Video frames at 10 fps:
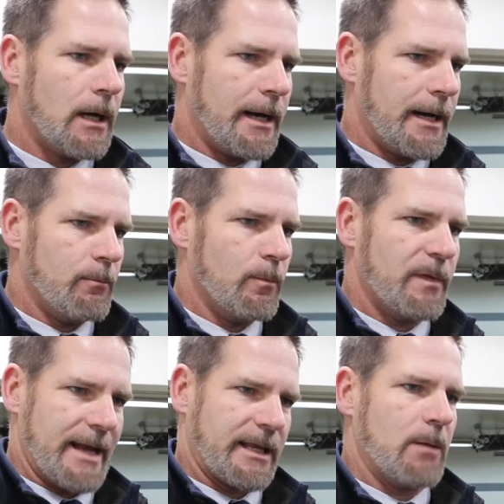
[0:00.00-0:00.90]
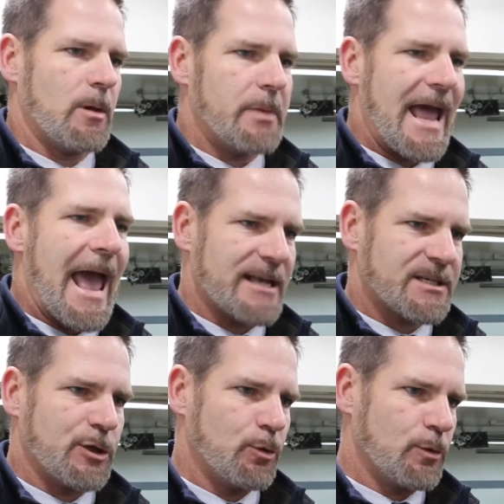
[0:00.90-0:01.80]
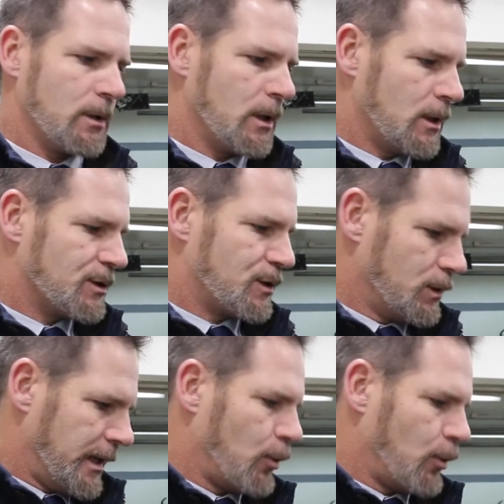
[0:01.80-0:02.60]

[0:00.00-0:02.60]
um, that KBB asks you in